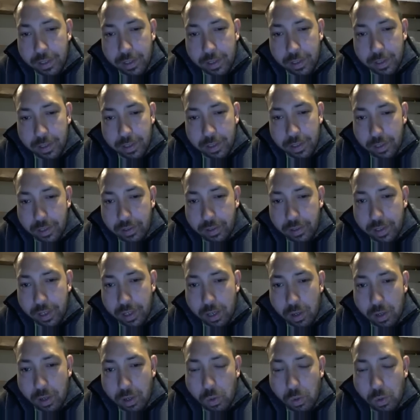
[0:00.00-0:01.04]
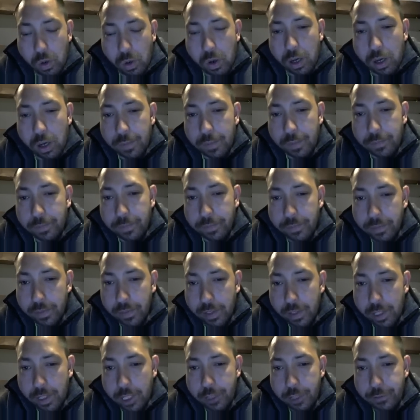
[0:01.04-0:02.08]
That's not our war.
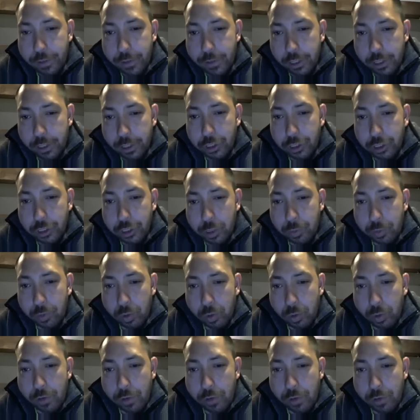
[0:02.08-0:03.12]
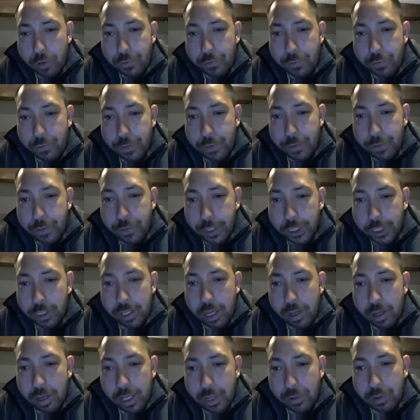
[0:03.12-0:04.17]
If our troops were officially there,
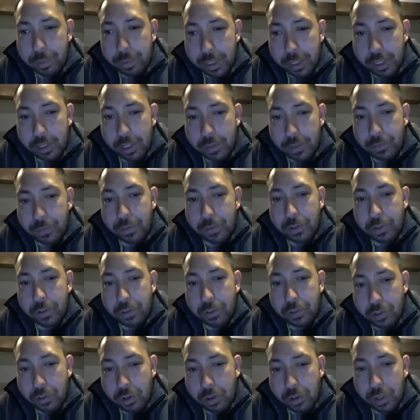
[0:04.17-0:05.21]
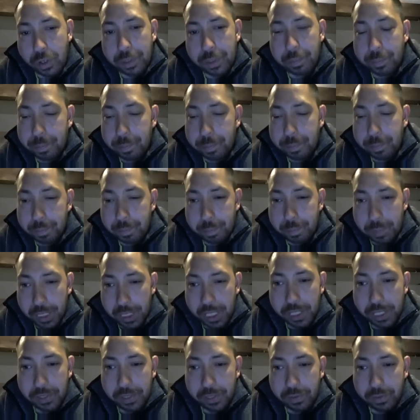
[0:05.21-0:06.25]
it would be a different story.
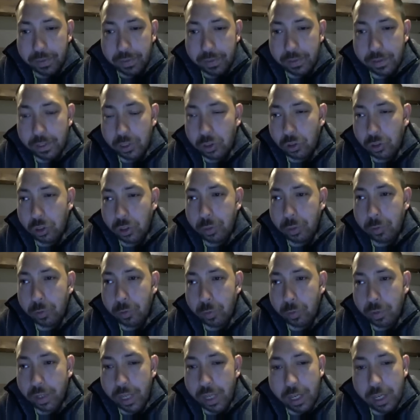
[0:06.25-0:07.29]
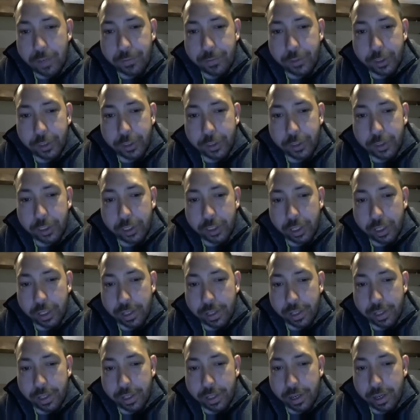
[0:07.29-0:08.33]
But the troops were not officially there.
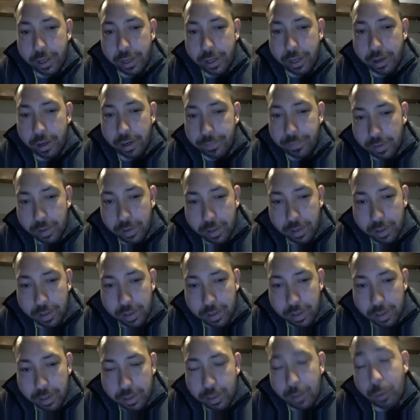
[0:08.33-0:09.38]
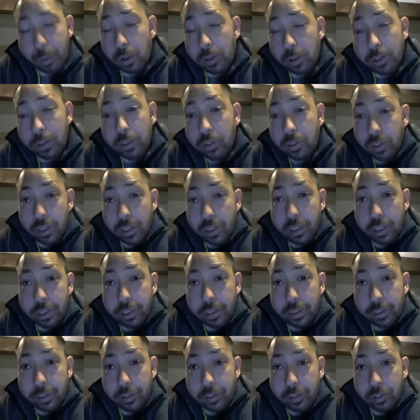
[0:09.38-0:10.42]
They were only sending
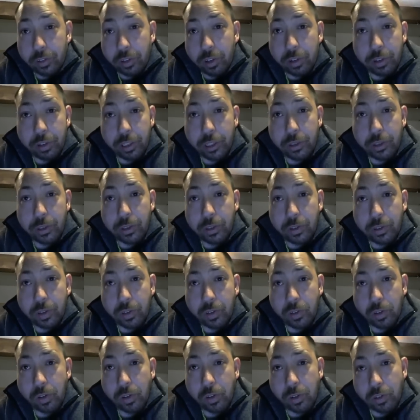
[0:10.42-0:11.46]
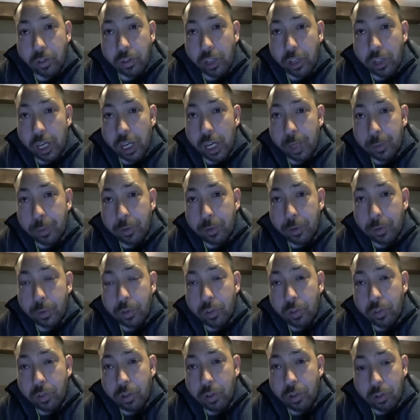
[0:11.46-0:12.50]
certain units at certain times with
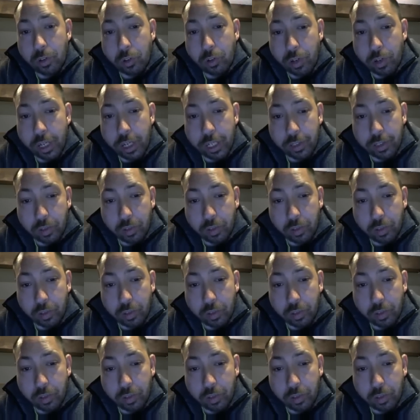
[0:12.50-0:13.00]
certain strengths.